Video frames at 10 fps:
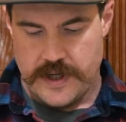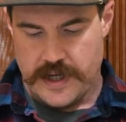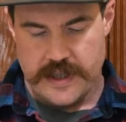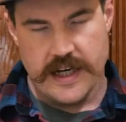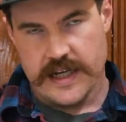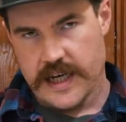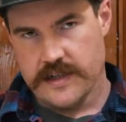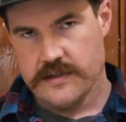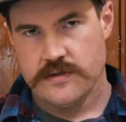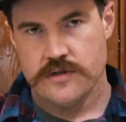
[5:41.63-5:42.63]
And then
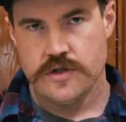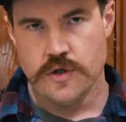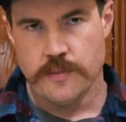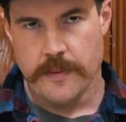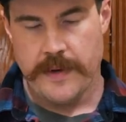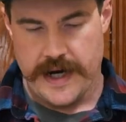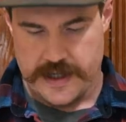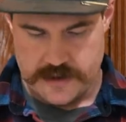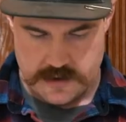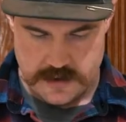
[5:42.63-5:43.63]
again, 2 per
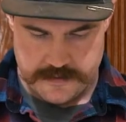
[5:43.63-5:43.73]
package.